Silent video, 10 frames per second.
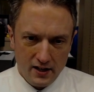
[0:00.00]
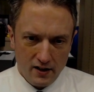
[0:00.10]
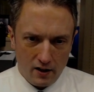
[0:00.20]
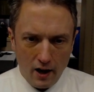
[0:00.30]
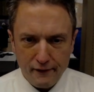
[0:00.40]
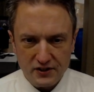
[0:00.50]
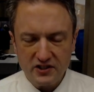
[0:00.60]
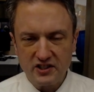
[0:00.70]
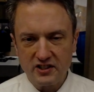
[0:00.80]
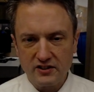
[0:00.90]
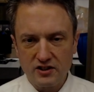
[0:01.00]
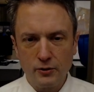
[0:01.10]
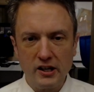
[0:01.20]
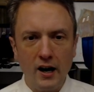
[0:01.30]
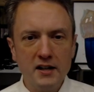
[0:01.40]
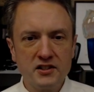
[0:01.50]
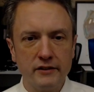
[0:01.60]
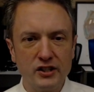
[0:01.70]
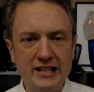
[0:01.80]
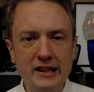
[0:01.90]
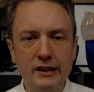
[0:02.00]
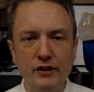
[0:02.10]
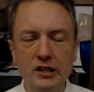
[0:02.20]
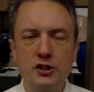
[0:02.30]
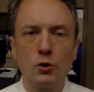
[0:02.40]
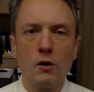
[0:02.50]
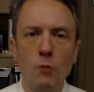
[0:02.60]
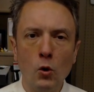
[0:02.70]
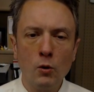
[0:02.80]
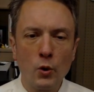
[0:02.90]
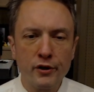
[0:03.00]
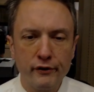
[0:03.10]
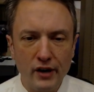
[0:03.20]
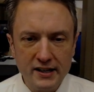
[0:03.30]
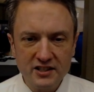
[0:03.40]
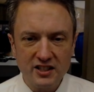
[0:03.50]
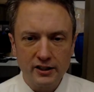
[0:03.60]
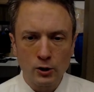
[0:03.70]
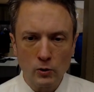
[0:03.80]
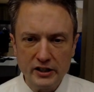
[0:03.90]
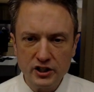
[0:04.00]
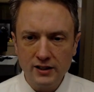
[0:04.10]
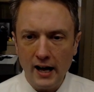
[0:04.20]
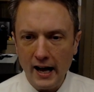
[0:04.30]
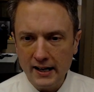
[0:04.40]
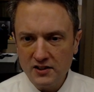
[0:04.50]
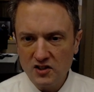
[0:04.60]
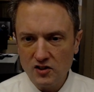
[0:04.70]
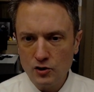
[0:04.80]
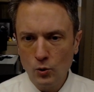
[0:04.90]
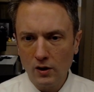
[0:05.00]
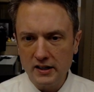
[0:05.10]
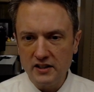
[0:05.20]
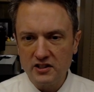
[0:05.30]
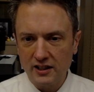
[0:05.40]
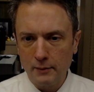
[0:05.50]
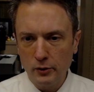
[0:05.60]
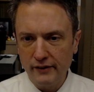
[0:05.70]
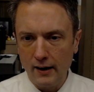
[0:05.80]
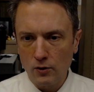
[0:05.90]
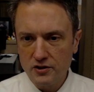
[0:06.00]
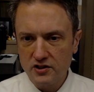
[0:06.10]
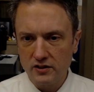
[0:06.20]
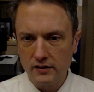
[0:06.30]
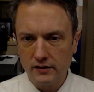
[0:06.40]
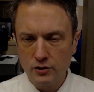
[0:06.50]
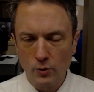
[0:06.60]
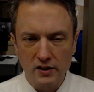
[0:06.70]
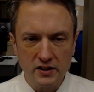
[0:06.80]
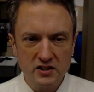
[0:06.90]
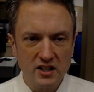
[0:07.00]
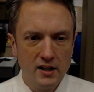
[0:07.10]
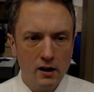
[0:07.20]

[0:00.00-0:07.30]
office. So the odds of a tenth of an inch or more worth of ice accretion highest to our east, a couple of hours to our east.